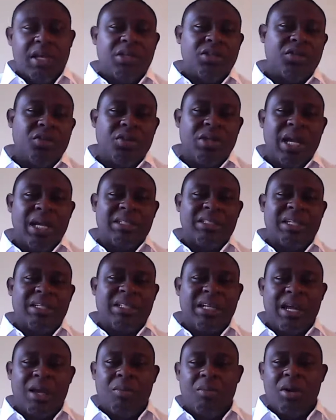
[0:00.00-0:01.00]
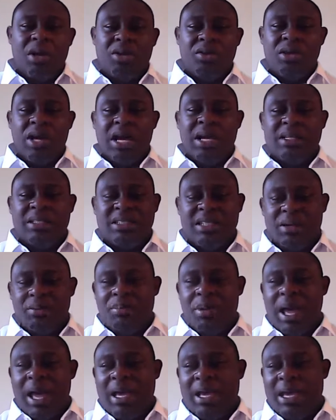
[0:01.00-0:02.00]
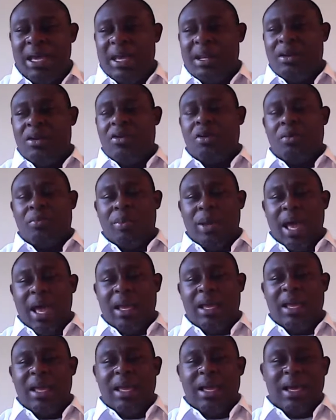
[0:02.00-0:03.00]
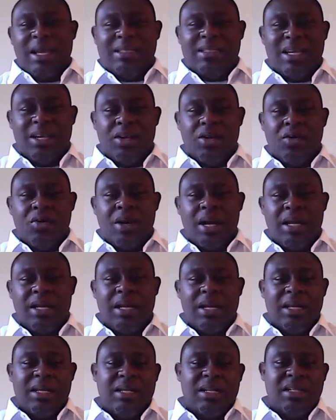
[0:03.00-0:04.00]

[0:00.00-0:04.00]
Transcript: So that's the time where you got to sit back and look back and say, you know what,